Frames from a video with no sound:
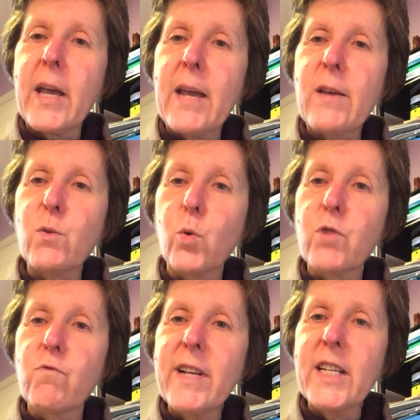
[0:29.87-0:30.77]
It
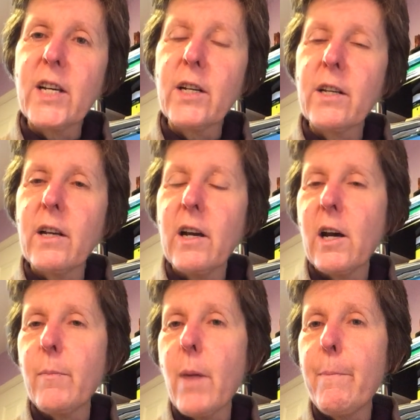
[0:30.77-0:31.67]
was written
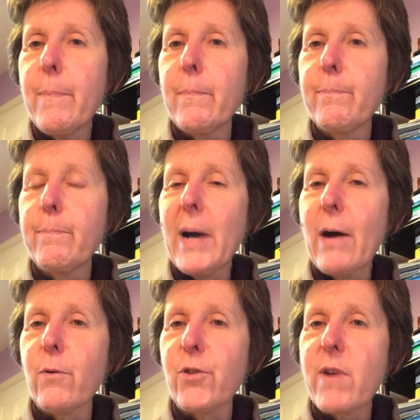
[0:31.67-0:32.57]

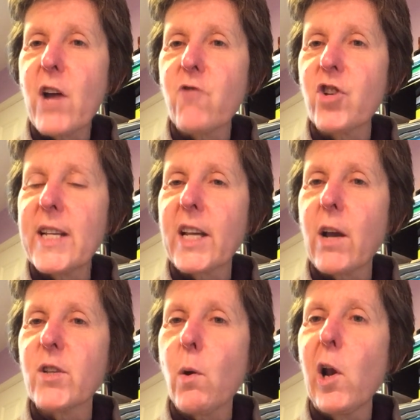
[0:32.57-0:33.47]
about 300 years
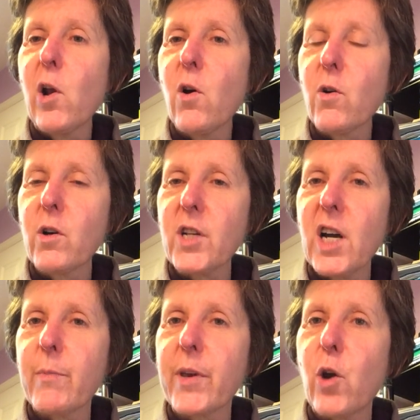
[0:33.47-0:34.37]
ago, so a long
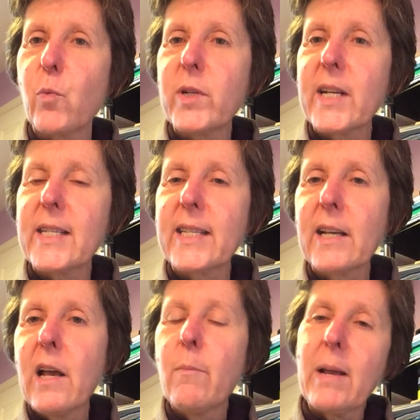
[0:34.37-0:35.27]
time ago, but it's
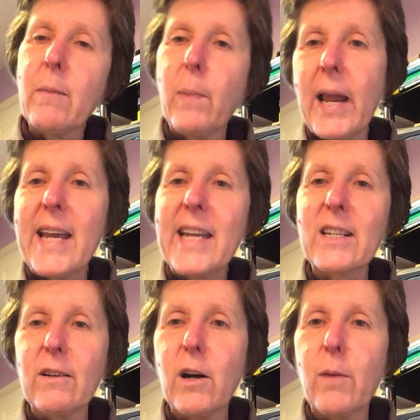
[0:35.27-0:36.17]
been played
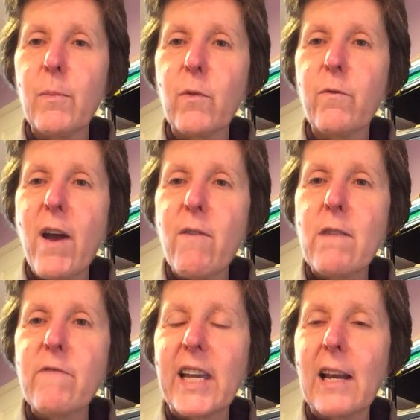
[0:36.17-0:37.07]

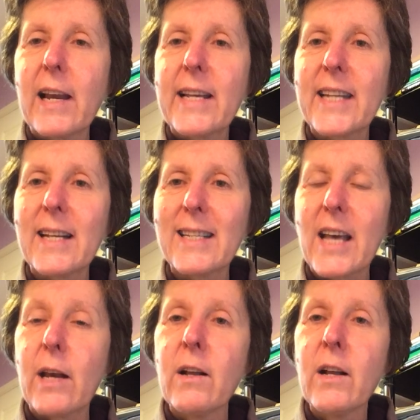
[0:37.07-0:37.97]
very regularly since
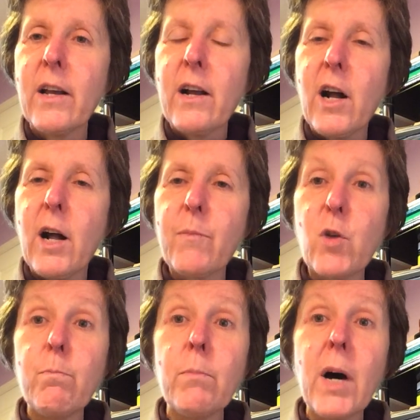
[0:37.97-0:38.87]
then.
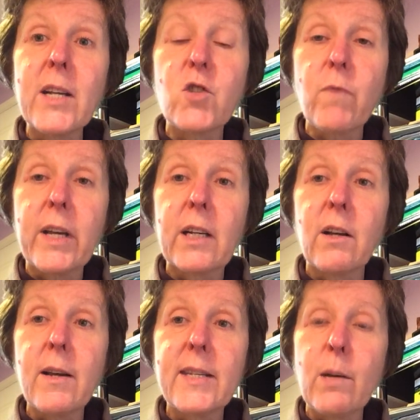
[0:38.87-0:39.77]
You might
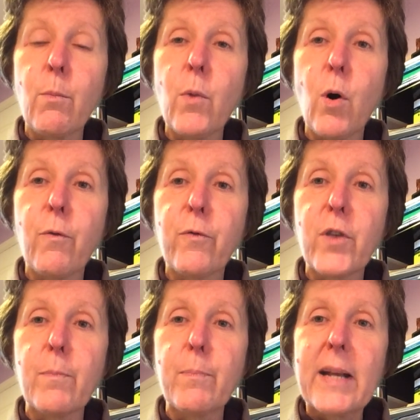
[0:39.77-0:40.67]
recognise some of
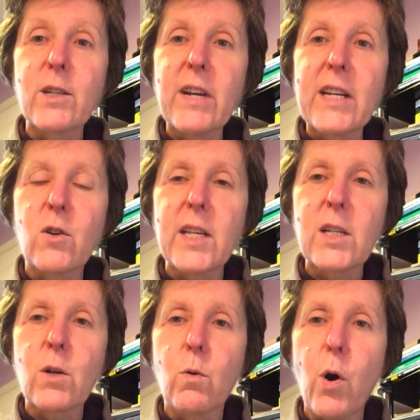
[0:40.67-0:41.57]
the bits of it because
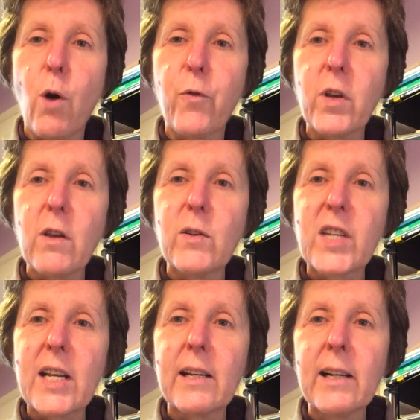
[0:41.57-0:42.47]
it's quite often used
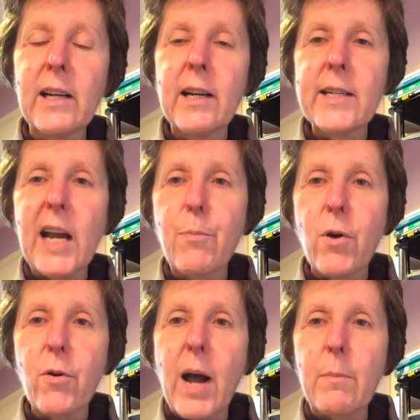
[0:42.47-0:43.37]
in
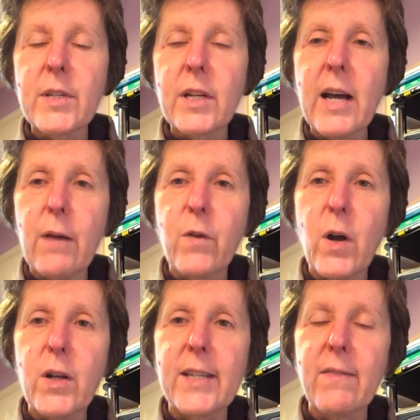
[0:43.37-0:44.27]
teleprograms and
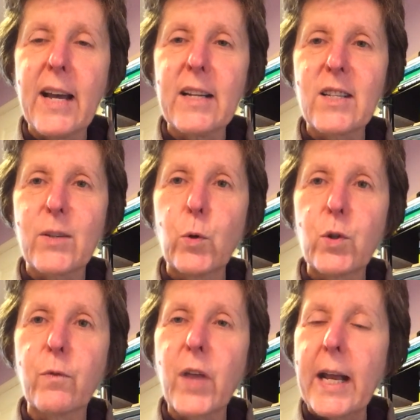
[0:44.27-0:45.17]
adverts and that sort
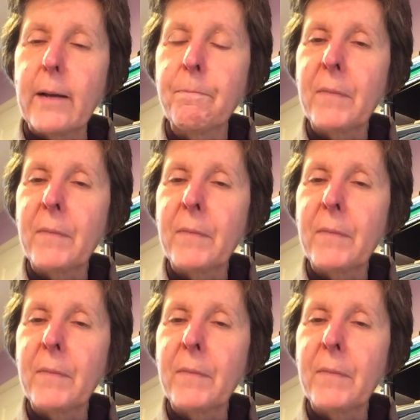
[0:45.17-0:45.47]
of thing.